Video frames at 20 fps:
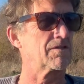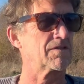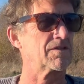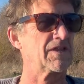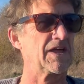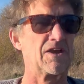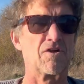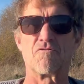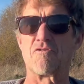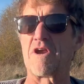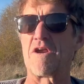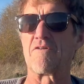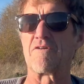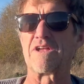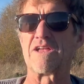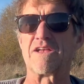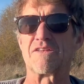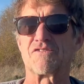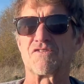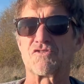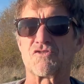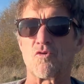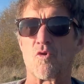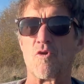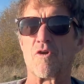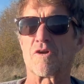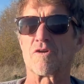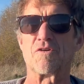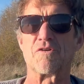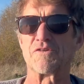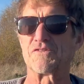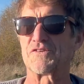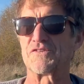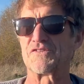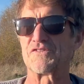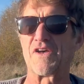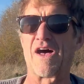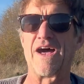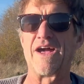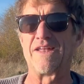Literary Historical
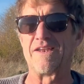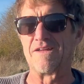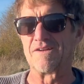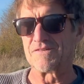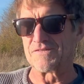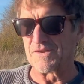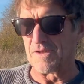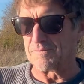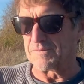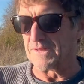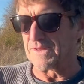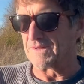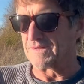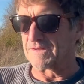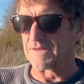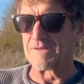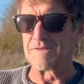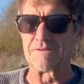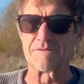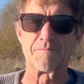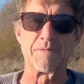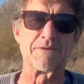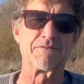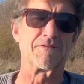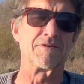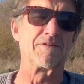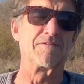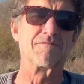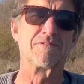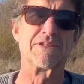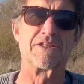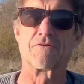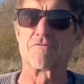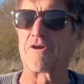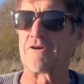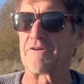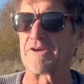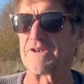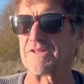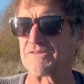Society or something. It's basically
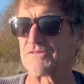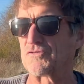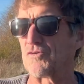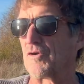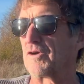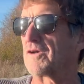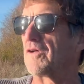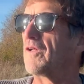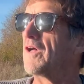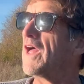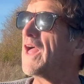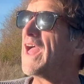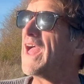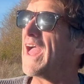literary and historical.